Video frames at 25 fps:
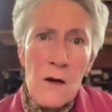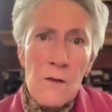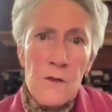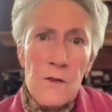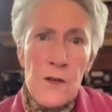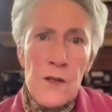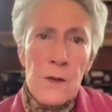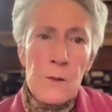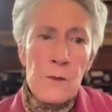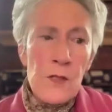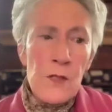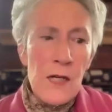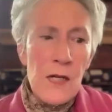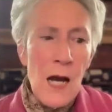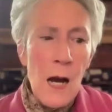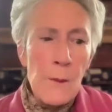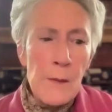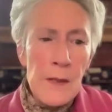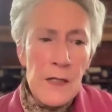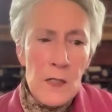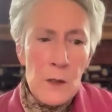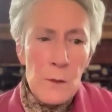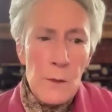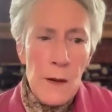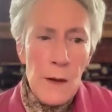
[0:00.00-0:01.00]
for them to
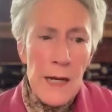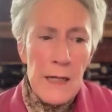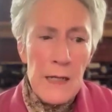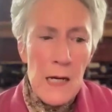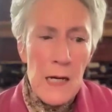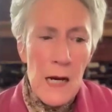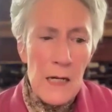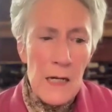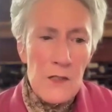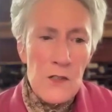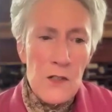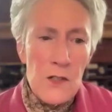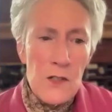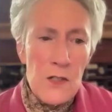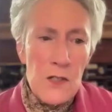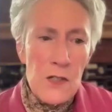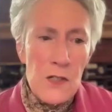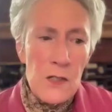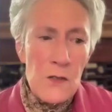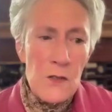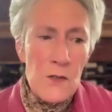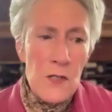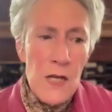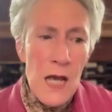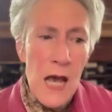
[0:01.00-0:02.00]
come into my
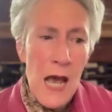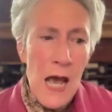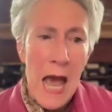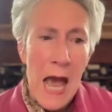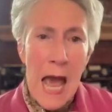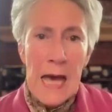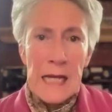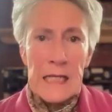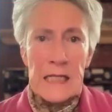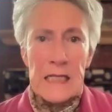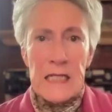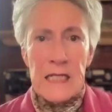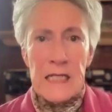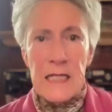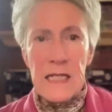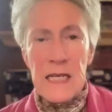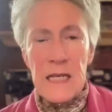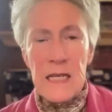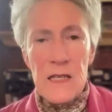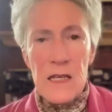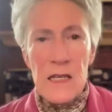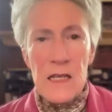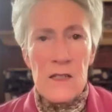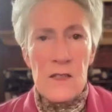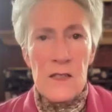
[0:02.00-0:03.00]
consciousness and
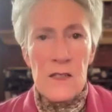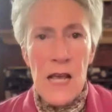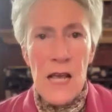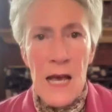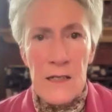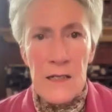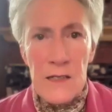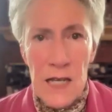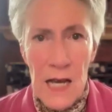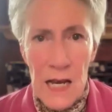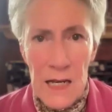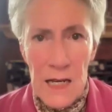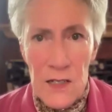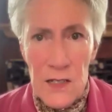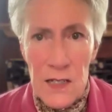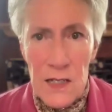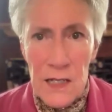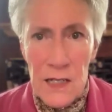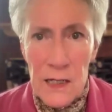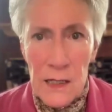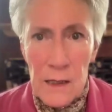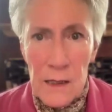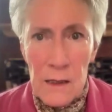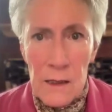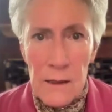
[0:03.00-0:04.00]
see this as I
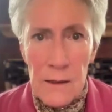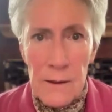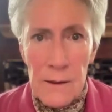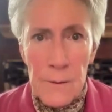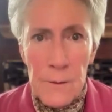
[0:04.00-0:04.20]
see it,